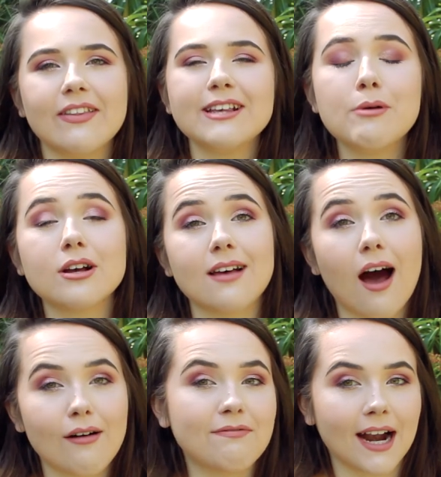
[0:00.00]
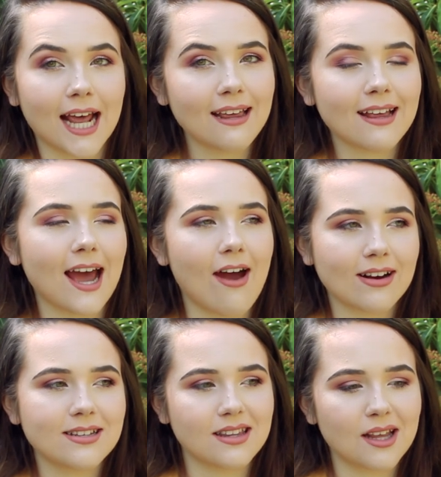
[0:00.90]
Now, these books are funny, the
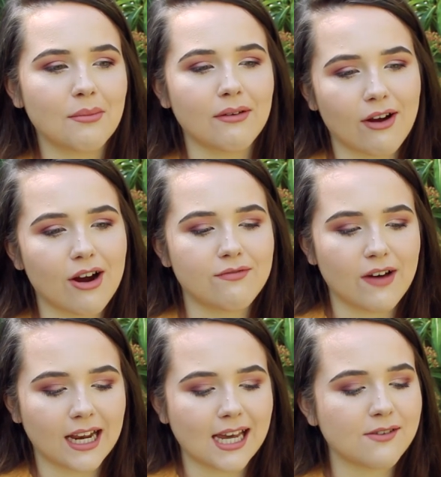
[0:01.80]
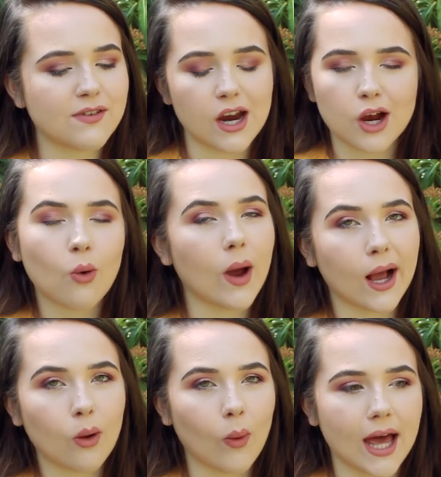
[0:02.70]
characters in them are very funny, very
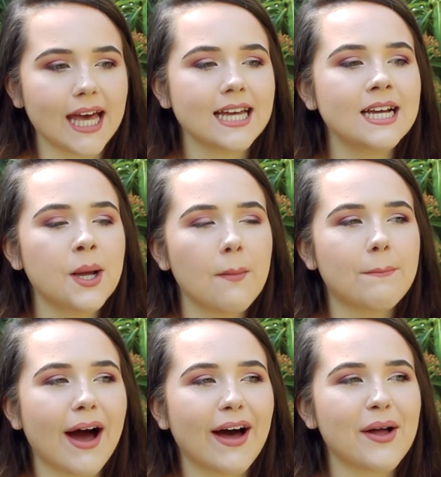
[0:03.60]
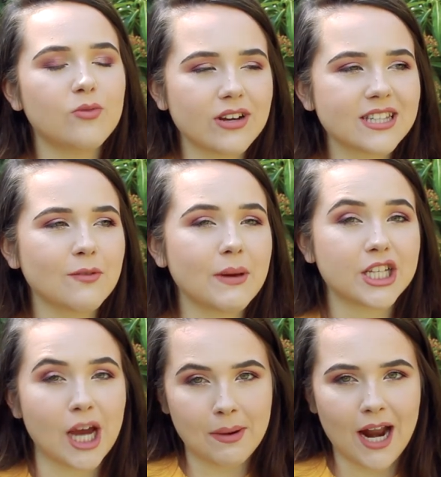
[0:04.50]
quick wit, but the reason I
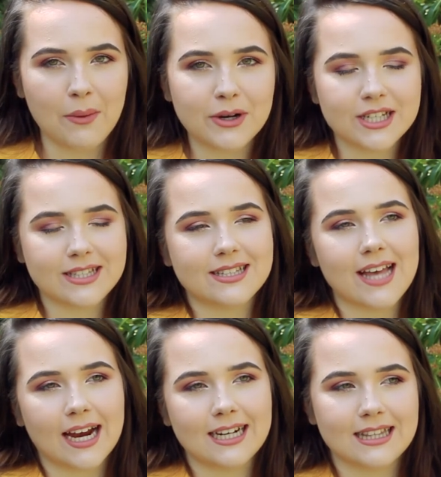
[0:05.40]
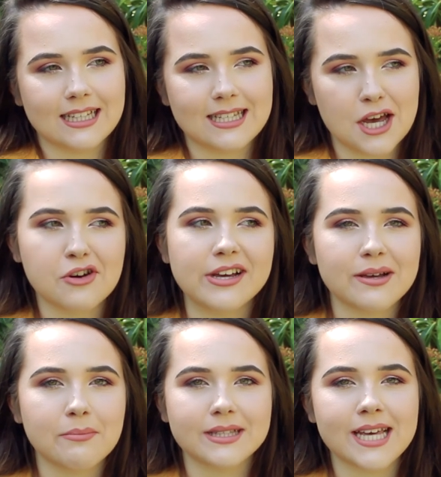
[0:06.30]
picked Gemini, which is the second in the series
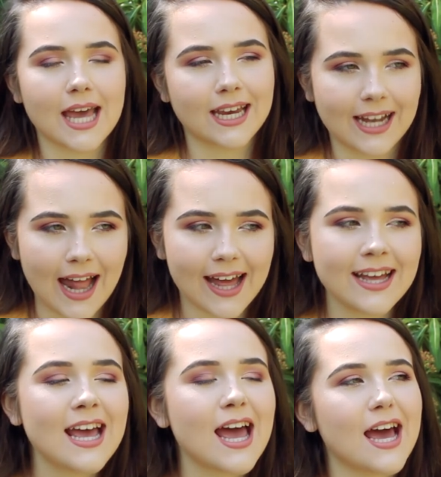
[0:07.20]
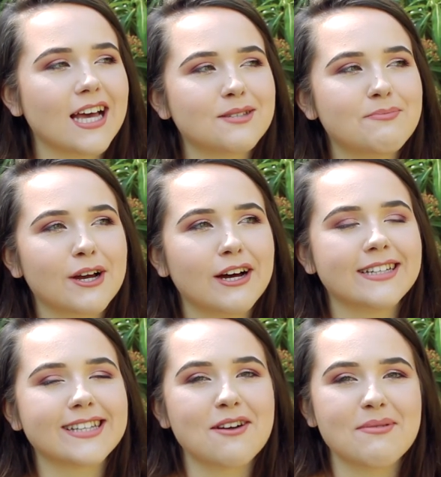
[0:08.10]
in particular, is
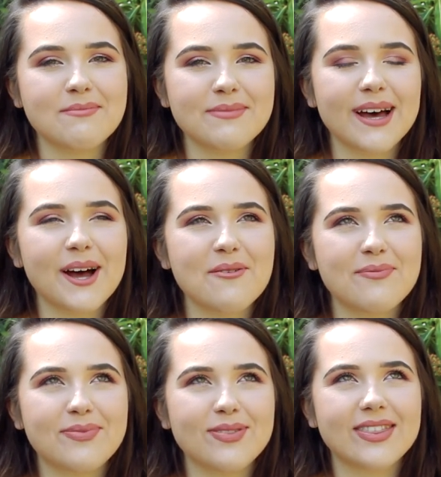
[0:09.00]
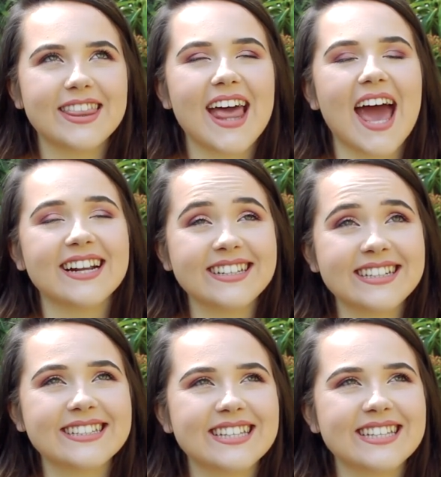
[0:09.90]
because I remember the ending